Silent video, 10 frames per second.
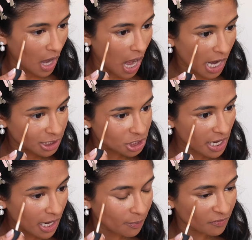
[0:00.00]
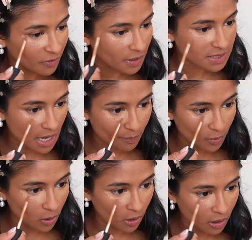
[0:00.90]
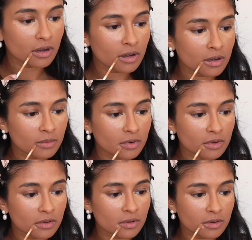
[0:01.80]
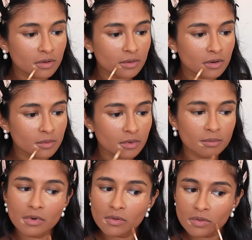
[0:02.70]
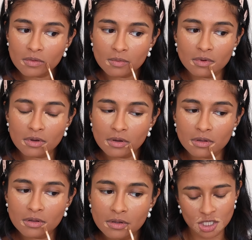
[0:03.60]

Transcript: eye shape, for example. I'm going to conceal around my mouth as well.